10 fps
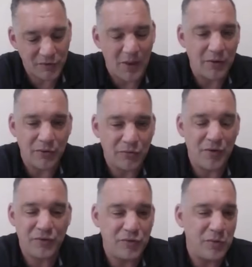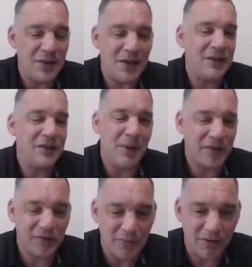So I don't trust you with any
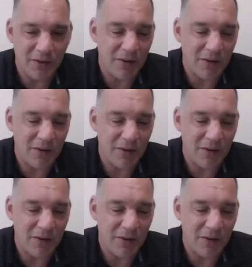specimen.